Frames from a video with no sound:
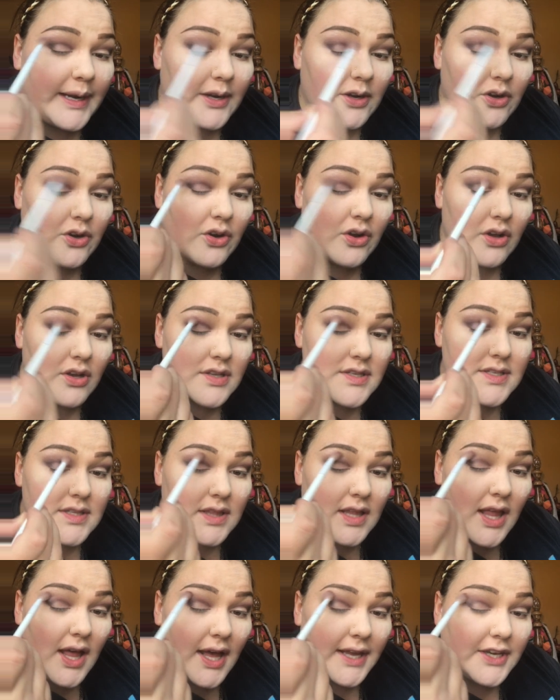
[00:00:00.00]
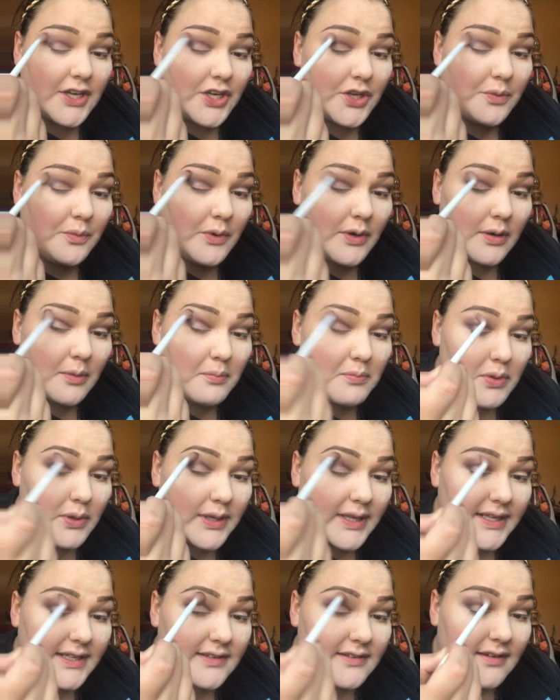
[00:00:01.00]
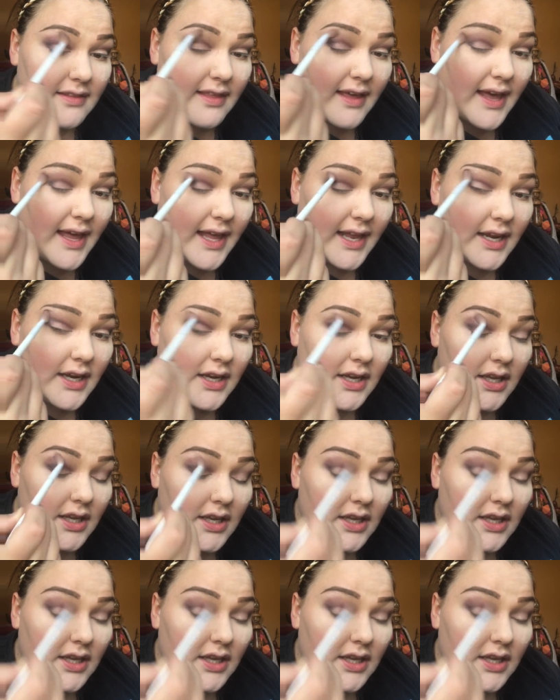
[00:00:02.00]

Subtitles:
across line. You want to blend that.